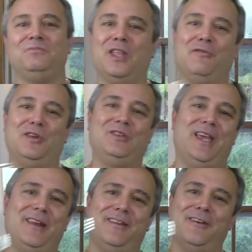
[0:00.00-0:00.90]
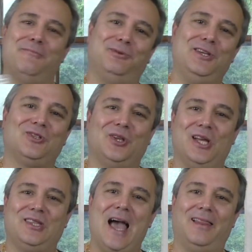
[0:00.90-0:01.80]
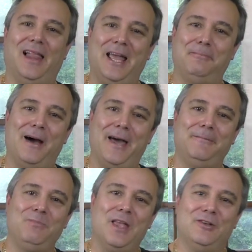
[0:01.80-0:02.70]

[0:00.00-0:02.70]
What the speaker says: If you did, please click that like button,